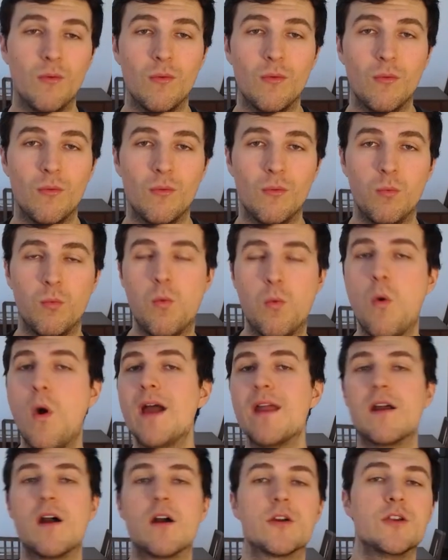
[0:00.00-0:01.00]

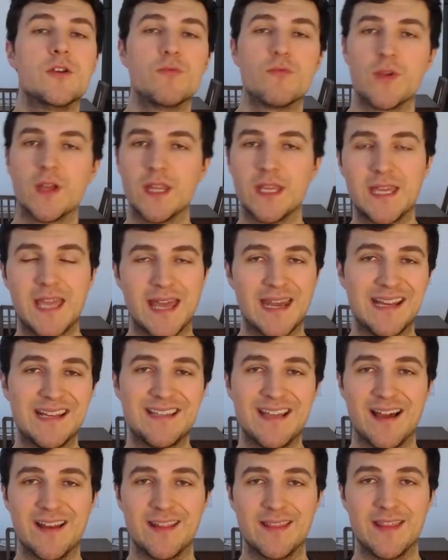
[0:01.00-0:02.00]
what are you really getting
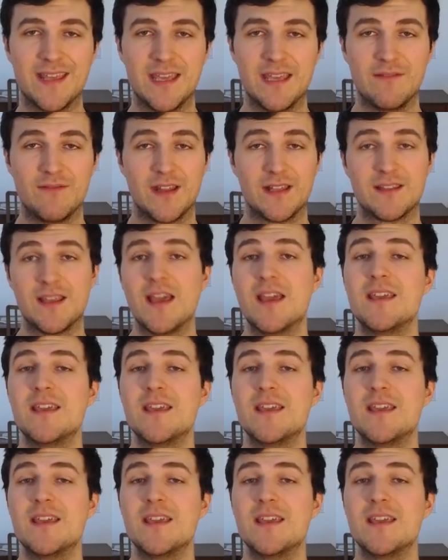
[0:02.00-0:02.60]
done in the evening?